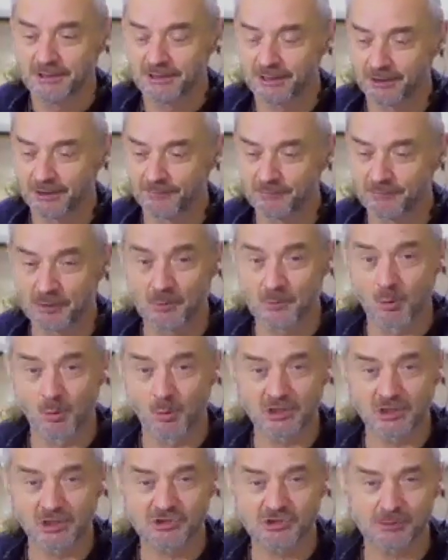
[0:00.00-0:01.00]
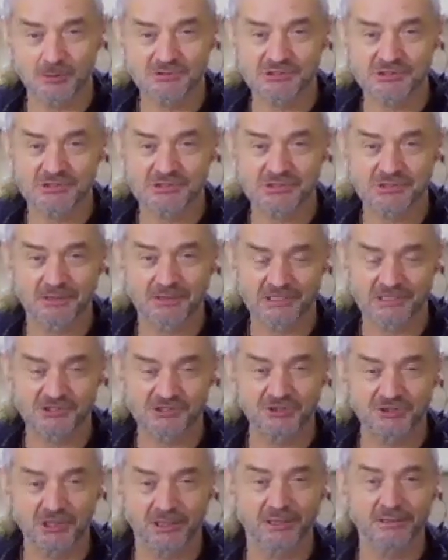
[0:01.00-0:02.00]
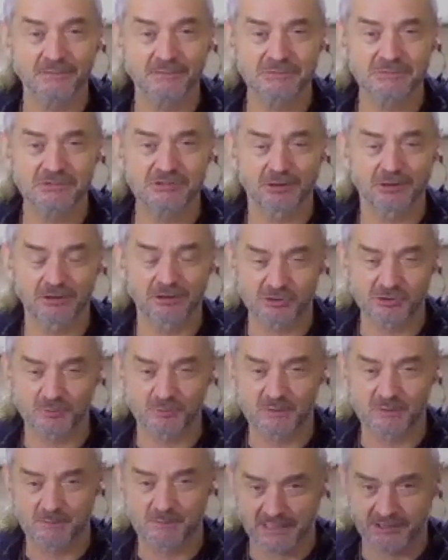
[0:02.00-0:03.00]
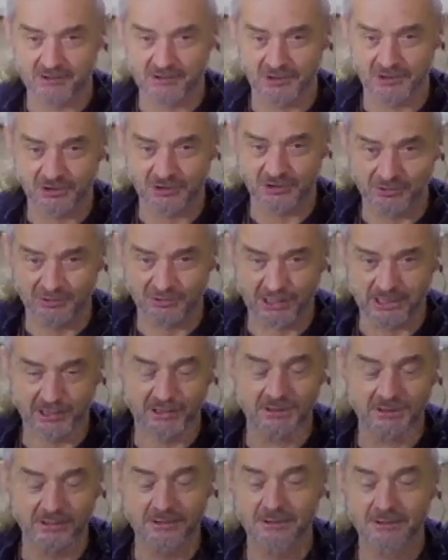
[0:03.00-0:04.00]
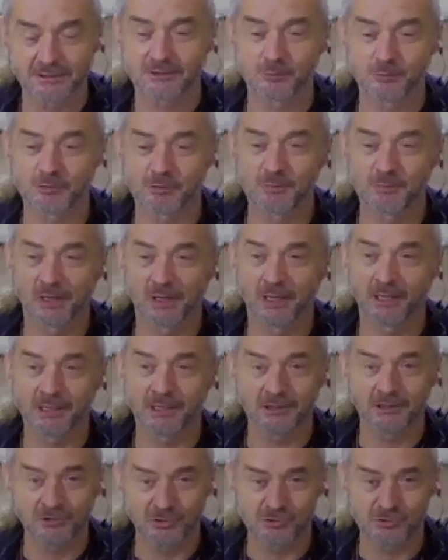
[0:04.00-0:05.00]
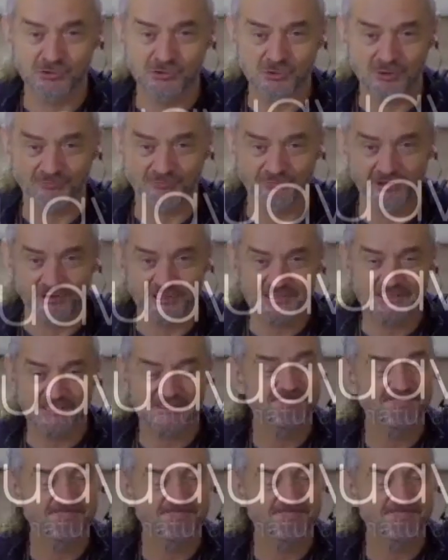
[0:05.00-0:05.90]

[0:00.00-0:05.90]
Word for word: uh, no more workshops this year, so I shall be back in the new year with my usual offerings.